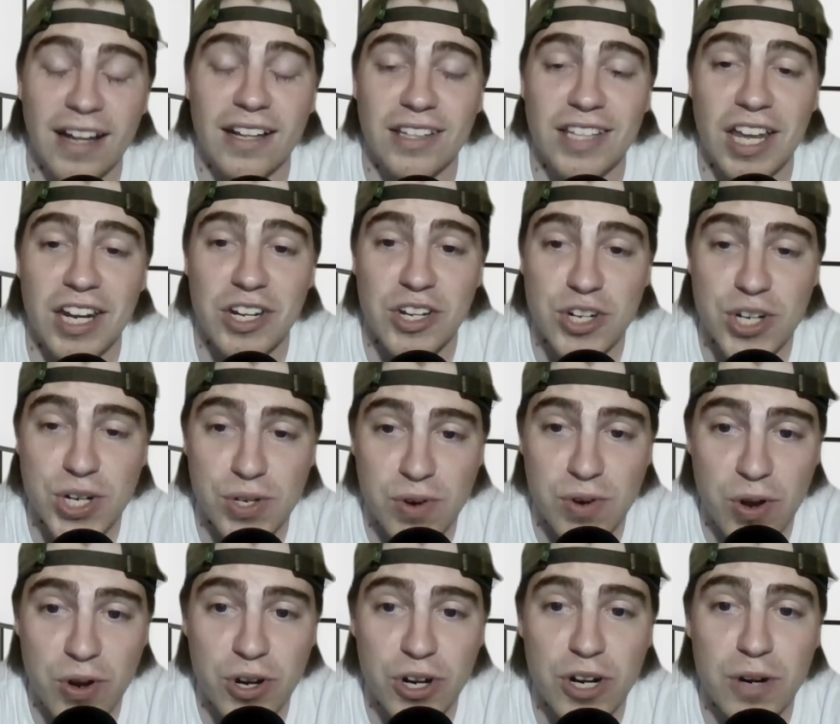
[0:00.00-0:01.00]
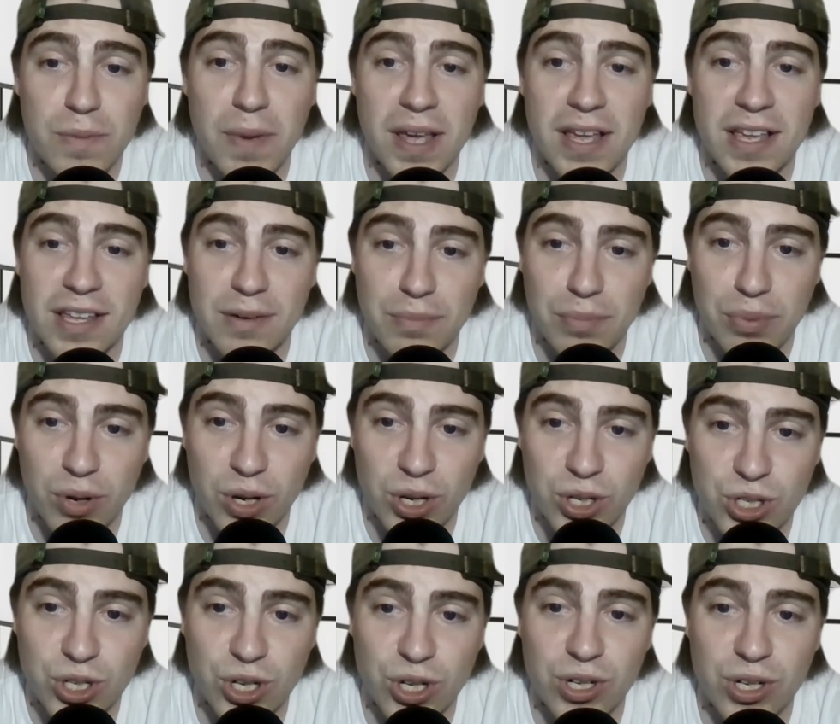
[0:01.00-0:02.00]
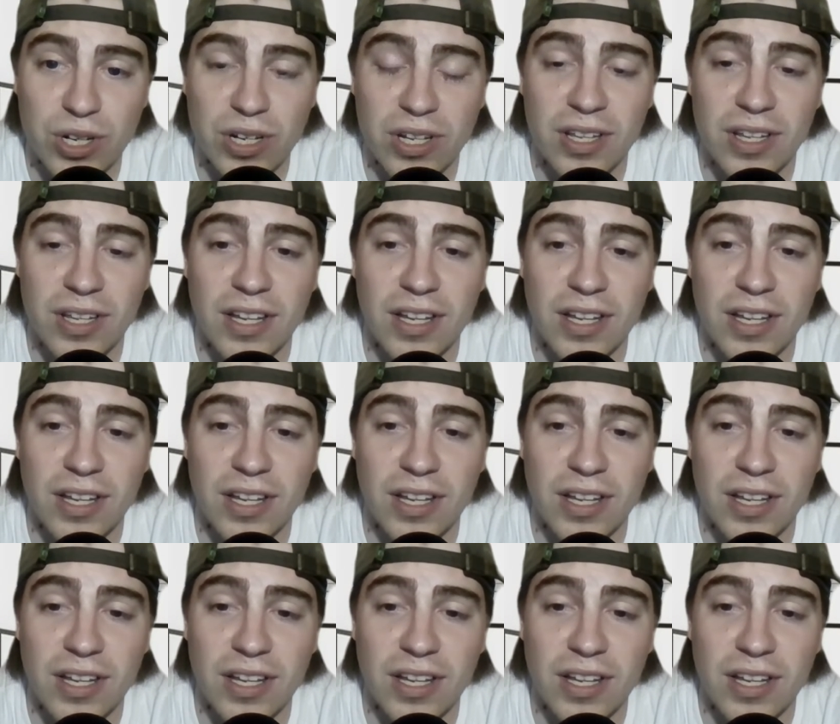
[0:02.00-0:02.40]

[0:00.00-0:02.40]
Dennis Schroeder, Peyton Pritchard,